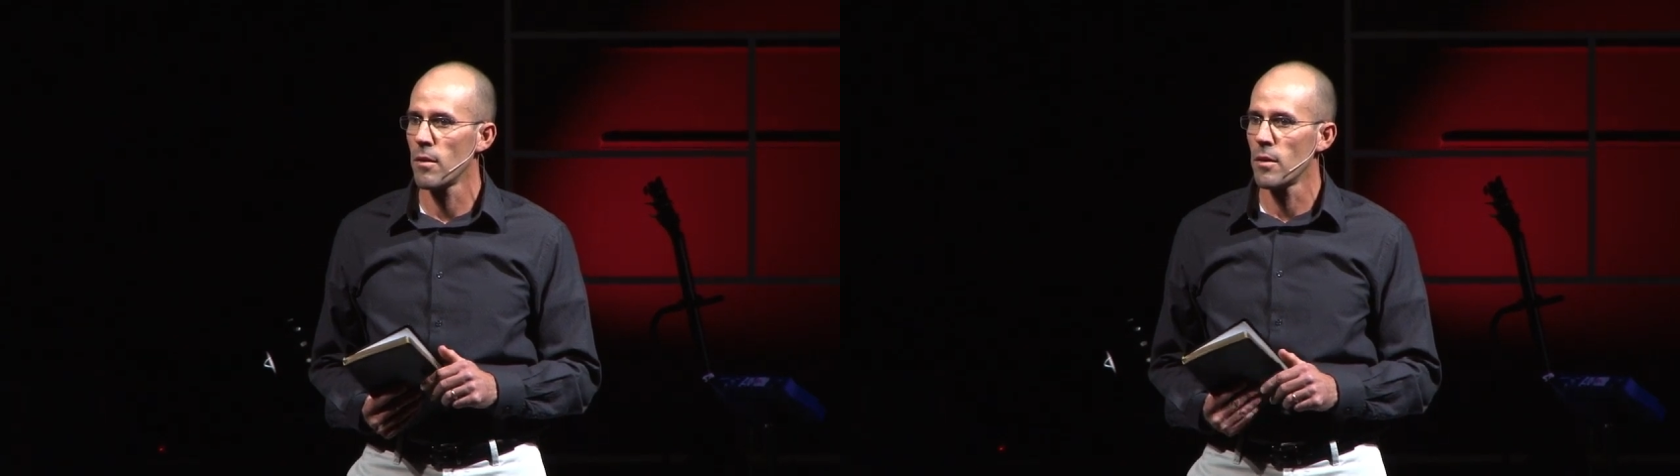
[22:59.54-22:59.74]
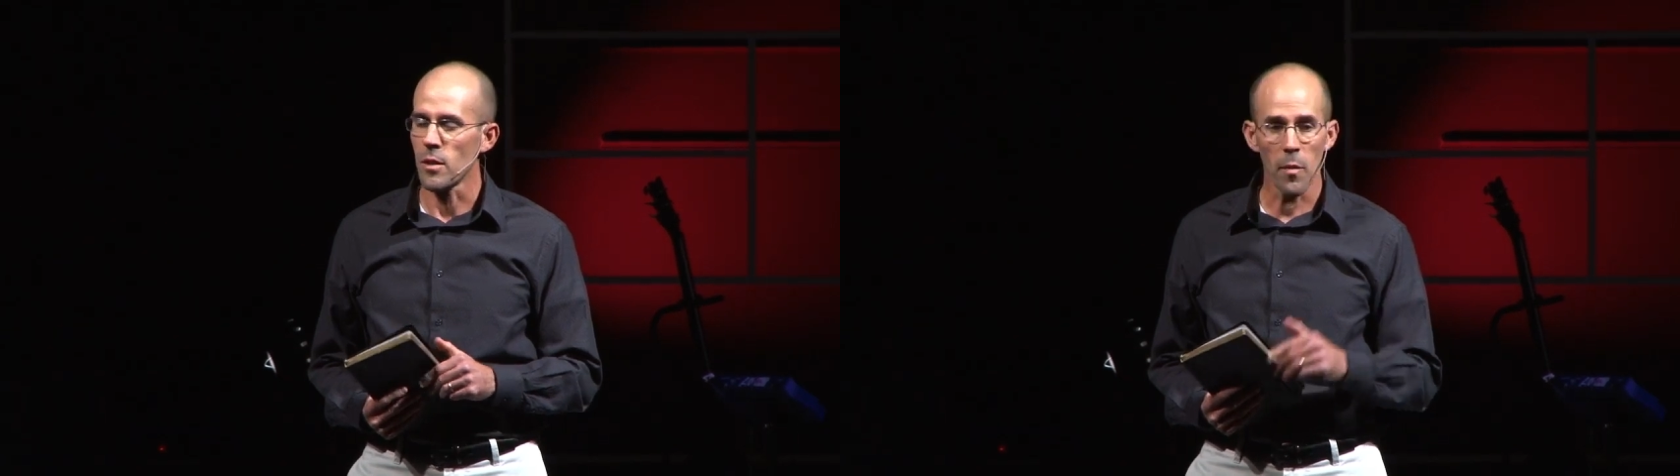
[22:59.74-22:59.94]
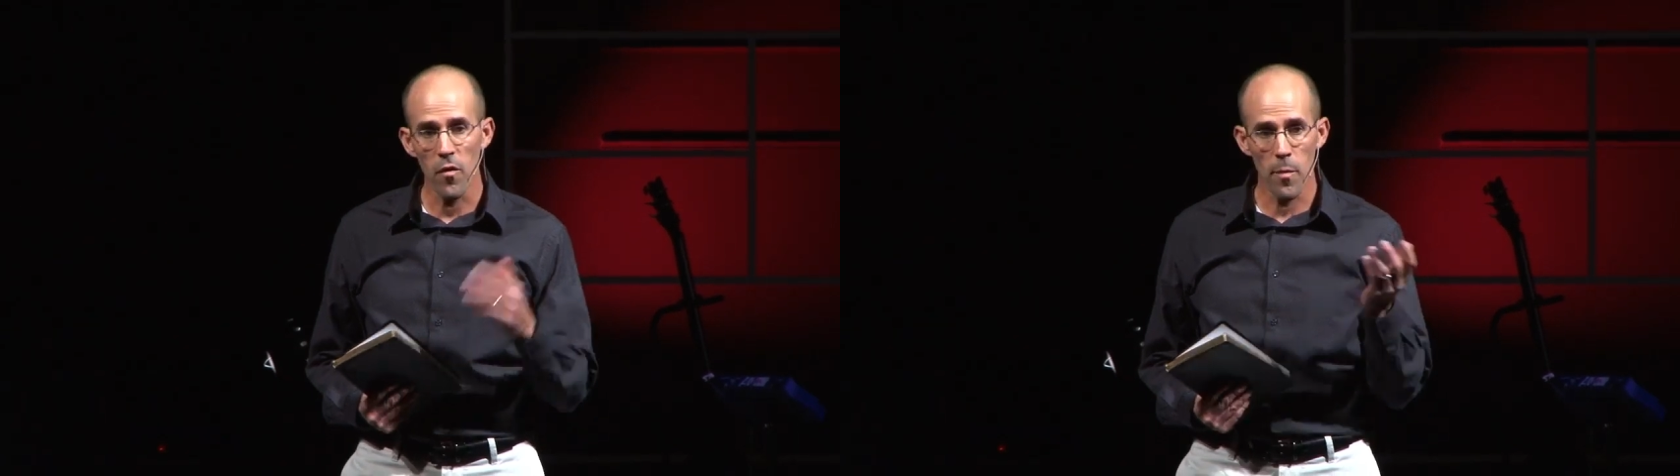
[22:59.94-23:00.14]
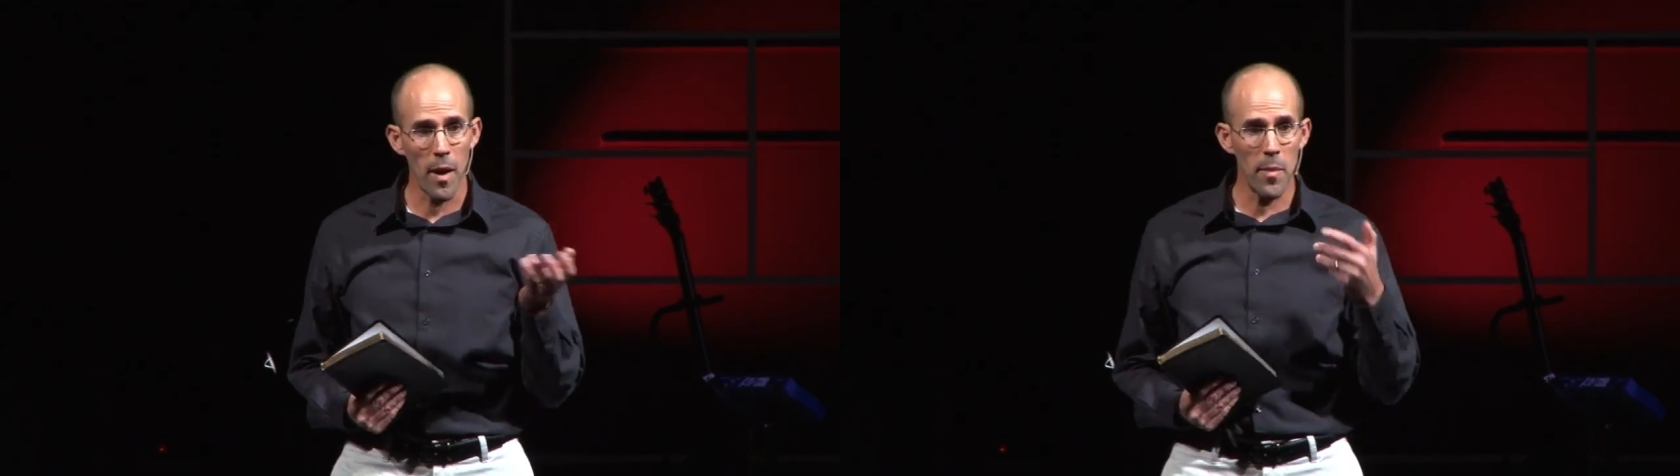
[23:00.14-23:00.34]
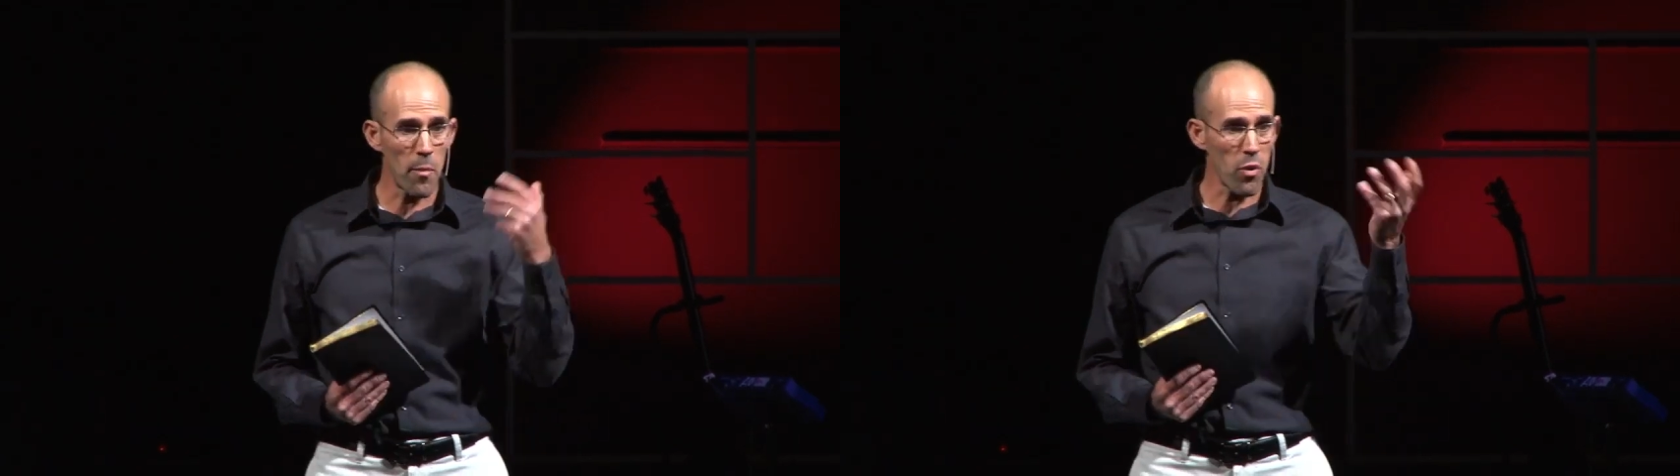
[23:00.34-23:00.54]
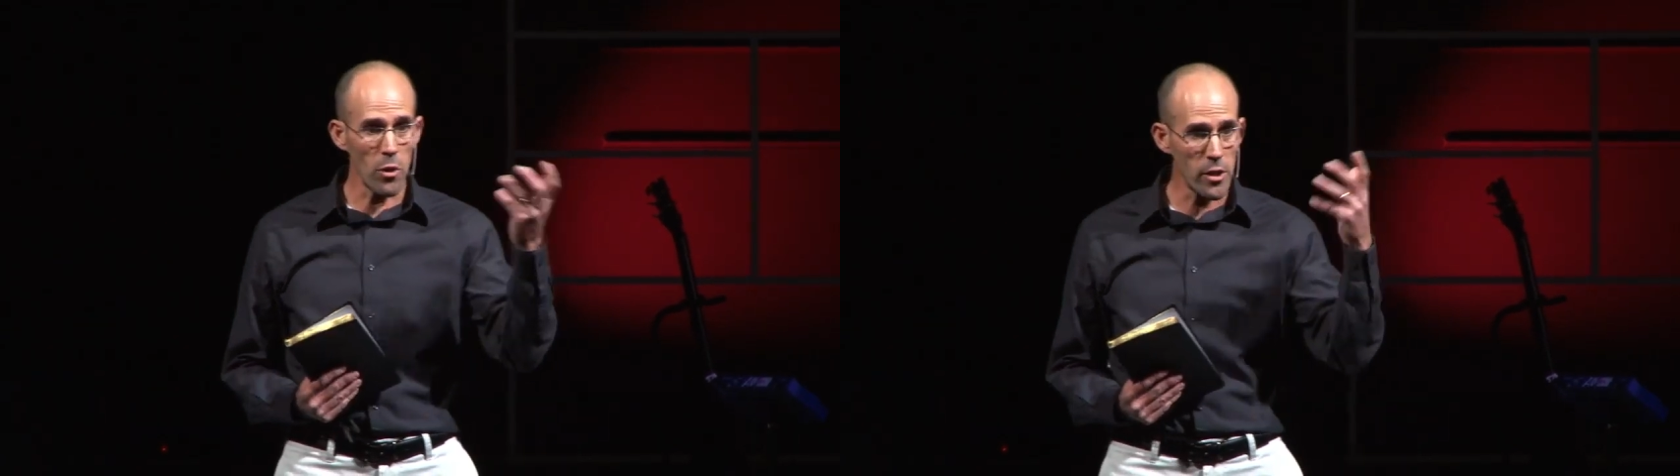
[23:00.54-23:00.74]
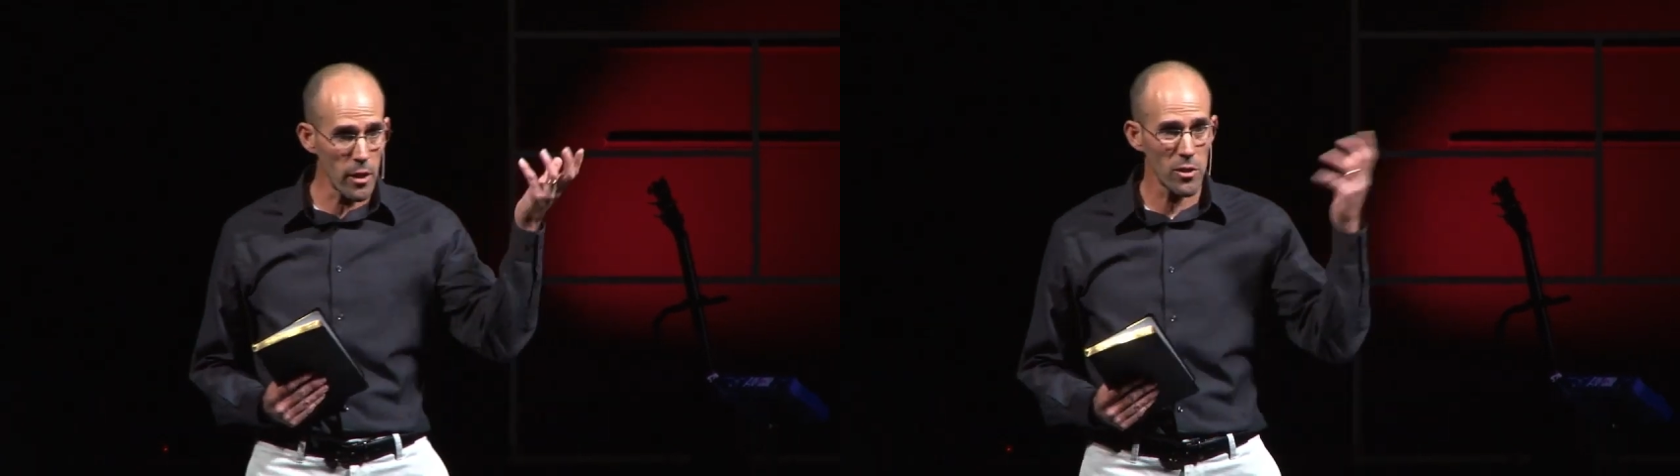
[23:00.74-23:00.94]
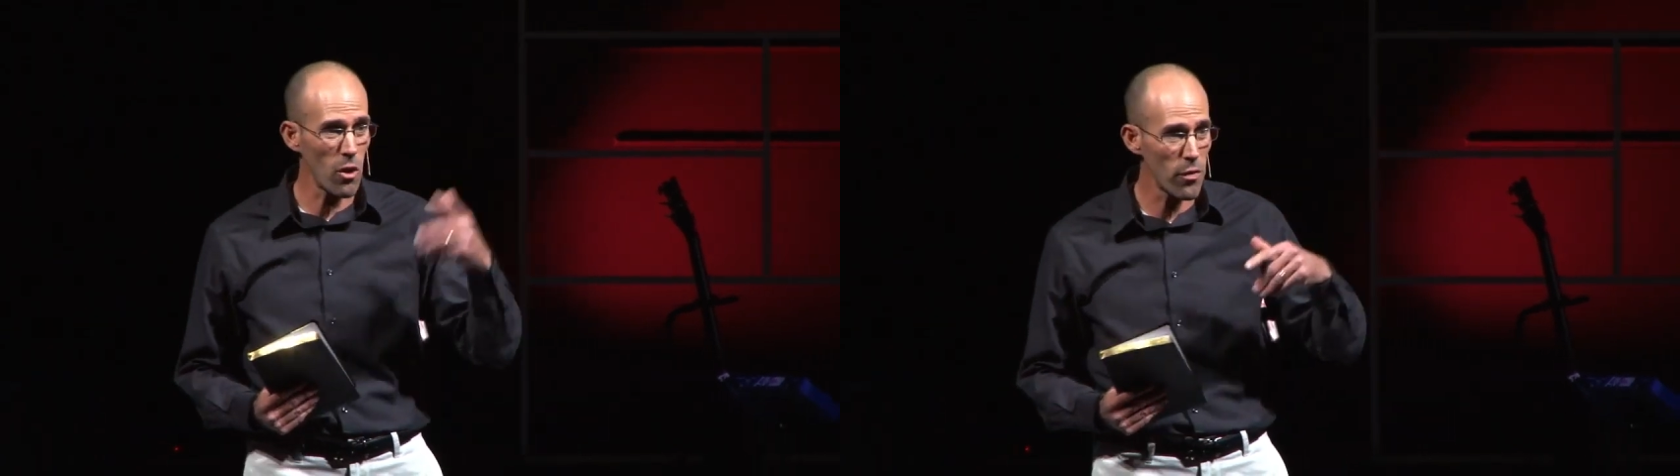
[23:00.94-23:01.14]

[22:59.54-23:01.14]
Some of you may be approaching this whole